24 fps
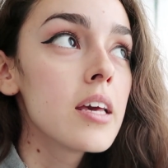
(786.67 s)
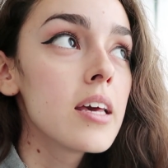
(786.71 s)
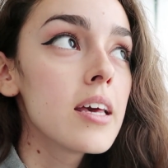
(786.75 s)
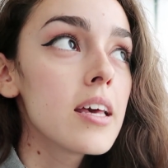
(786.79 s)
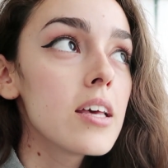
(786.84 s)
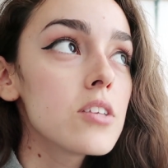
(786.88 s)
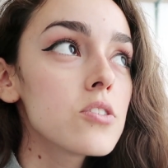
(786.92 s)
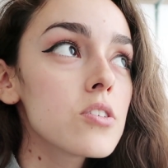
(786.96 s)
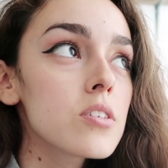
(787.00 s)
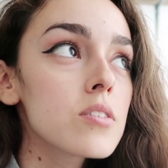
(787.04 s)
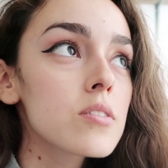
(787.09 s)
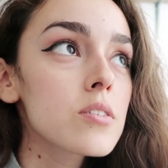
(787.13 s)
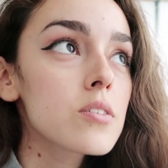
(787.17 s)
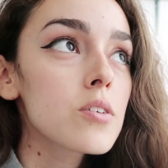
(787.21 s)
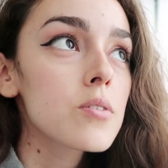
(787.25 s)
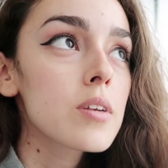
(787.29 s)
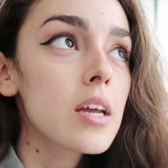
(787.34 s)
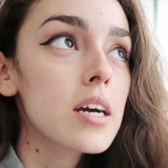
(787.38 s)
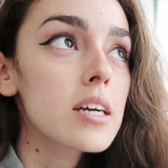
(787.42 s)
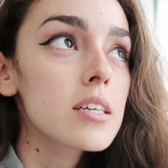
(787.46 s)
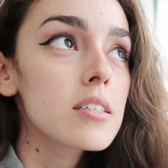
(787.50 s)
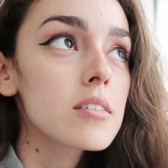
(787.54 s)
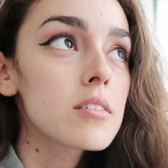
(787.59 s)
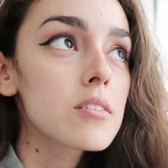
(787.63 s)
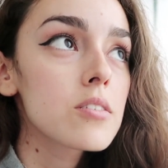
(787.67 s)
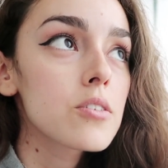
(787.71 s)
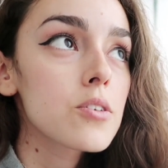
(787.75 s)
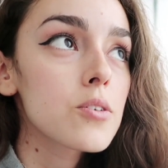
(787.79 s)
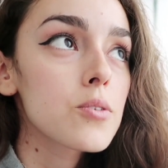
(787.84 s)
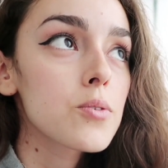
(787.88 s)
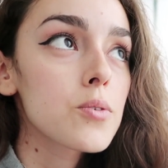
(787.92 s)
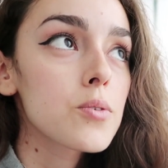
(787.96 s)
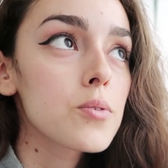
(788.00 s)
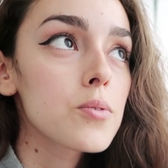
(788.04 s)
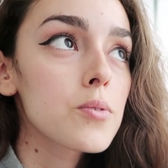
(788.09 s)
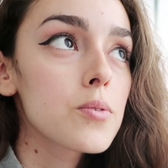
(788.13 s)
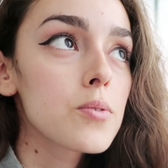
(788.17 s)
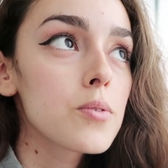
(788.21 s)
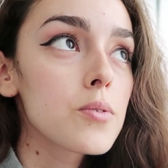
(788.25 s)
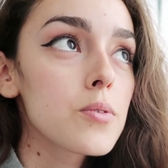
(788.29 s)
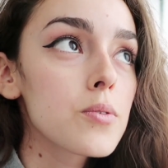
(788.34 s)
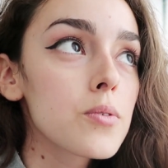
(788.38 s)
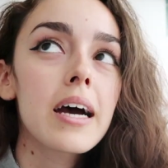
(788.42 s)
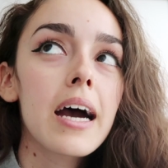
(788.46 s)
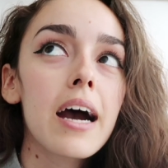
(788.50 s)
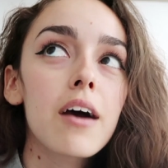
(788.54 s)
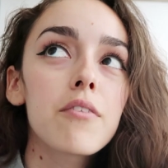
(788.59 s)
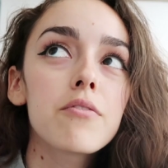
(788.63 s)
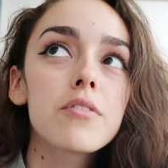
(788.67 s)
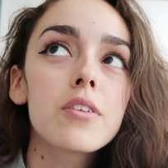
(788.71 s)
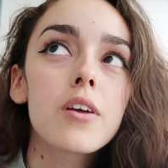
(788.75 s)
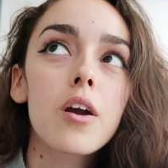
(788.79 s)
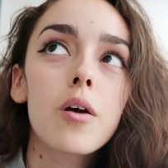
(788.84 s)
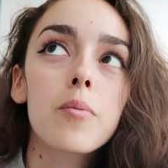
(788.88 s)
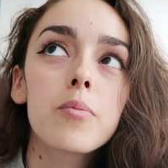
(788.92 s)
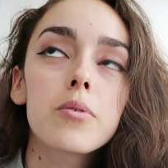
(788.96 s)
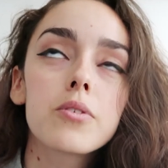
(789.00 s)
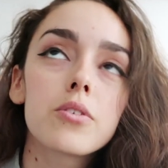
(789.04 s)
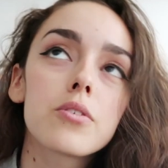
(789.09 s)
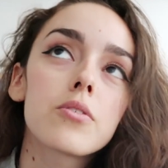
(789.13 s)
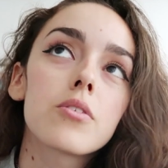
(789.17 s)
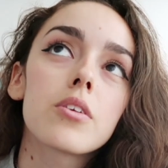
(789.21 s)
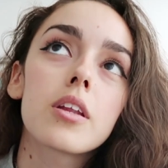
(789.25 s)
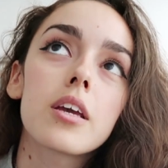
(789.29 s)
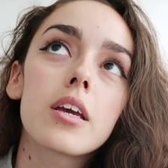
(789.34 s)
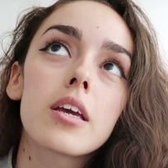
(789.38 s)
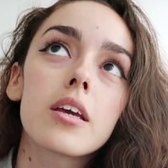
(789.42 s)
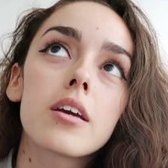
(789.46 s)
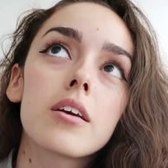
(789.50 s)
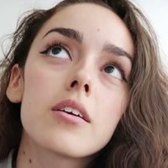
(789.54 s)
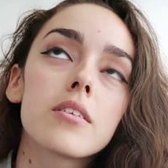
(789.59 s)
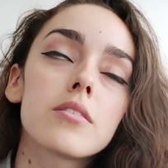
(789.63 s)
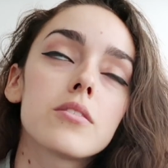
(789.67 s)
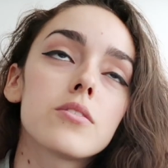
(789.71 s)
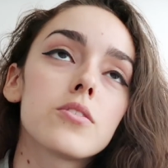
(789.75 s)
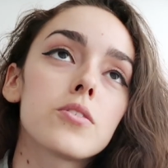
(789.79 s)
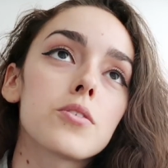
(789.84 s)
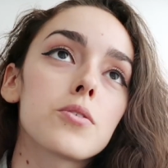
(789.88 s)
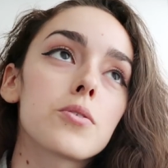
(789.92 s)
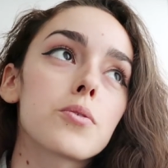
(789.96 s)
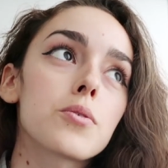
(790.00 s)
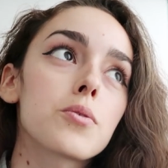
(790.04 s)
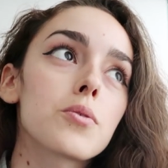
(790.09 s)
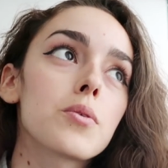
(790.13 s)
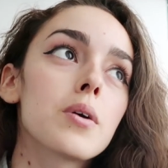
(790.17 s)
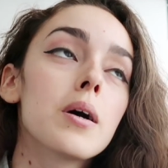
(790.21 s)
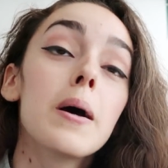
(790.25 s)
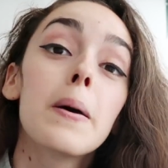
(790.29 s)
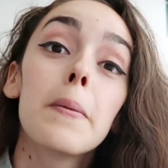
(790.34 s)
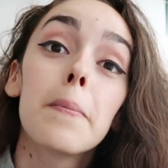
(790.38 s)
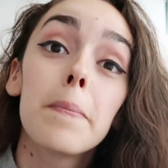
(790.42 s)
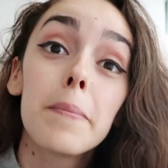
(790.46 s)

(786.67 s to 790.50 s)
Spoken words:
it's just so nice to have the opportunity to